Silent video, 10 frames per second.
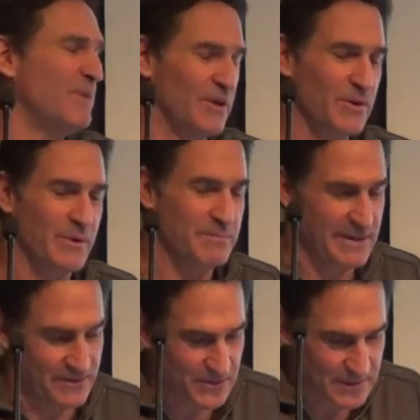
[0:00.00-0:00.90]
Magoo in
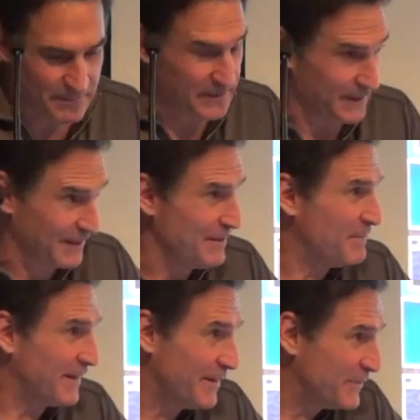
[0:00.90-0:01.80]
me or something,
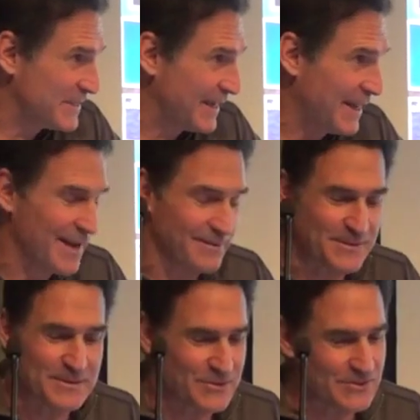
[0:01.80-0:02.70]
but I always get out of
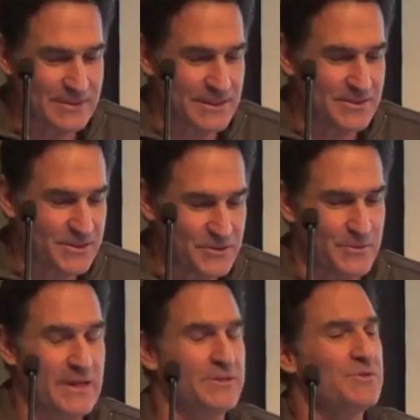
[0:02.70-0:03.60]
these
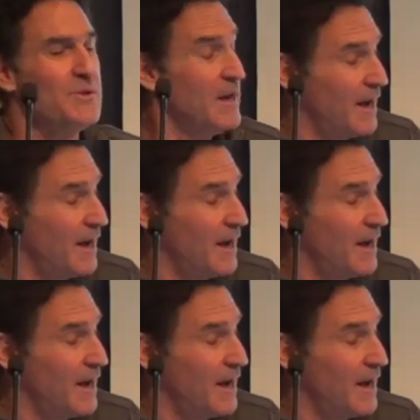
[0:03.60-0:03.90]
situations.